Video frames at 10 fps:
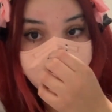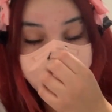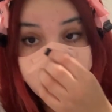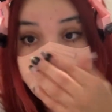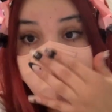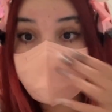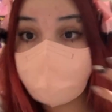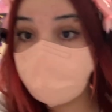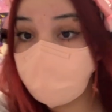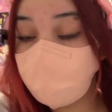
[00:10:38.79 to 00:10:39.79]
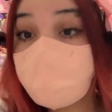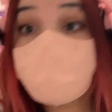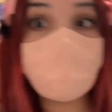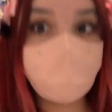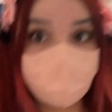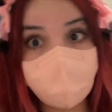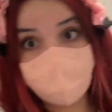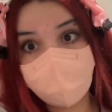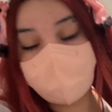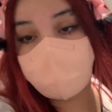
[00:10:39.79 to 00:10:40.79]
This is what I look like. This is how I'm going to
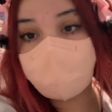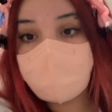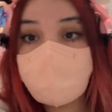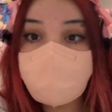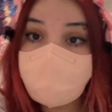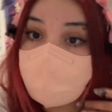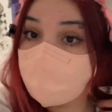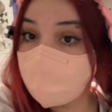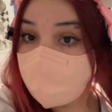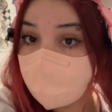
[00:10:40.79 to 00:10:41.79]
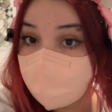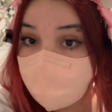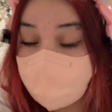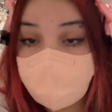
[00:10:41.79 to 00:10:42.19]
have to look like during the Maid Cafe.